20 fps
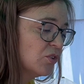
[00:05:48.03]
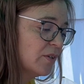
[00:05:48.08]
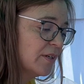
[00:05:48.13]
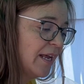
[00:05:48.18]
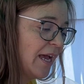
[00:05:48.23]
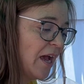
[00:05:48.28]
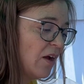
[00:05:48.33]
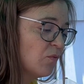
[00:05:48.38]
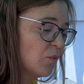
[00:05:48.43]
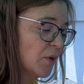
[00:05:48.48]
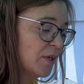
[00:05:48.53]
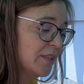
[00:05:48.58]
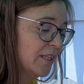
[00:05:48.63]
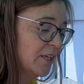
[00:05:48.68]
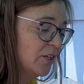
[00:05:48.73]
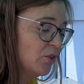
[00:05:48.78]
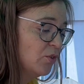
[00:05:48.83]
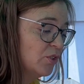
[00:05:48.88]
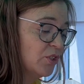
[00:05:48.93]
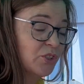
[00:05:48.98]
you could have one
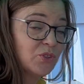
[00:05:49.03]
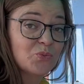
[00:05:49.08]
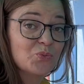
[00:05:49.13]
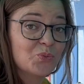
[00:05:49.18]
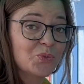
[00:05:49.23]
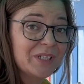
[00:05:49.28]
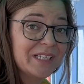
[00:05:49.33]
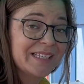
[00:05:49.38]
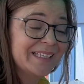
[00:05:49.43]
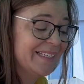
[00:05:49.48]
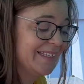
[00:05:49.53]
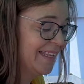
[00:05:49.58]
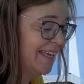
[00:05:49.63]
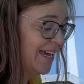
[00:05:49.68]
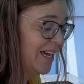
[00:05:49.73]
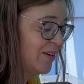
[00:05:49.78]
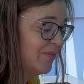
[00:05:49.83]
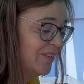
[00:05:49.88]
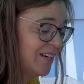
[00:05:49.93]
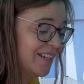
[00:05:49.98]
that you just really
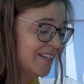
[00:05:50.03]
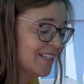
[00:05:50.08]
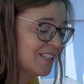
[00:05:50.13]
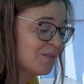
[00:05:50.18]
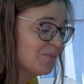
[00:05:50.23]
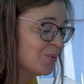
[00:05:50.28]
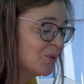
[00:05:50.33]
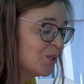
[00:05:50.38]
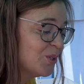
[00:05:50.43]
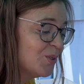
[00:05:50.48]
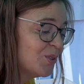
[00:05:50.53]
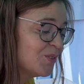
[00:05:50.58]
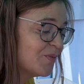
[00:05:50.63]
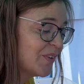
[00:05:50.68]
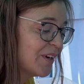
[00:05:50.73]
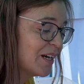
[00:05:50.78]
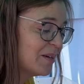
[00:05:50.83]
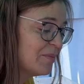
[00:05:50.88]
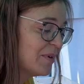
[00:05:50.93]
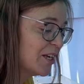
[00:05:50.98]
love and it doesn't produce
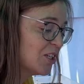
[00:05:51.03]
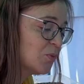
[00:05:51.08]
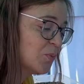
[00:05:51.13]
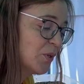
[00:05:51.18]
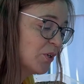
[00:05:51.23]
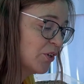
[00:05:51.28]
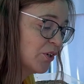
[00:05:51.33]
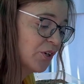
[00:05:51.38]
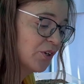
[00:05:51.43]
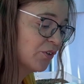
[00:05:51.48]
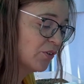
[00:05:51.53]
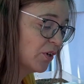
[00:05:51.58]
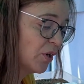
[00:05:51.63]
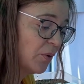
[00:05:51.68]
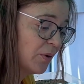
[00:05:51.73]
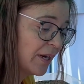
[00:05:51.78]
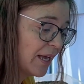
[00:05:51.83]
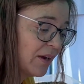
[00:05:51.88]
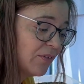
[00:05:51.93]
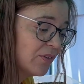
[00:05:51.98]
very much, but you're going to
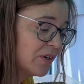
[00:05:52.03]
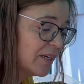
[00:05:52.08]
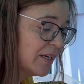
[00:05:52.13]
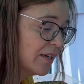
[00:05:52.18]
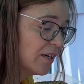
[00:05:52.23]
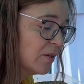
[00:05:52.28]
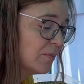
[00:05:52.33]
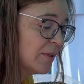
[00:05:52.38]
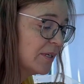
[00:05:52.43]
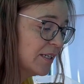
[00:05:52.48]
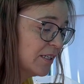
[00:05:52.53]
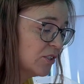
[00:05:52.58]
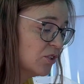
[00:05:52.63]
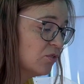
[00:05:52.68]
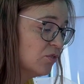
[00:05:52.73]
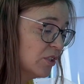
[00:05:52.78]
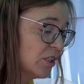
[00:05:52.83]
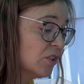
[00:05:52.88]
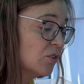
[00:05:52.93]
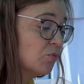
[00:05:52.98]
grow it every year because
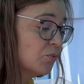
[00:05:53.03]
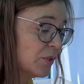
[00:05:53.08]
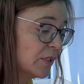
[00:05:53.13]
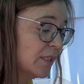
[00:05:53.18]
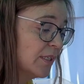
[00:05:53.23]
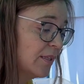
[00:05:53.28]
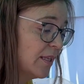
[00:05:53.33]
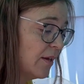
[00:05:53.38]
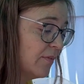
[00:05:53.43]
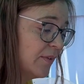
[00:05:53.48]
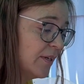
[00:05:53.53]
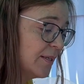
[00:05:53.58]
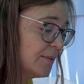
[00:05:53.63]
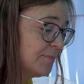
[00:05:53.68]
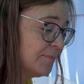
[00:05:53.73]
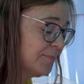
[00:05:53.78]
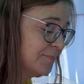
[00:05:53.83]
you just really love it.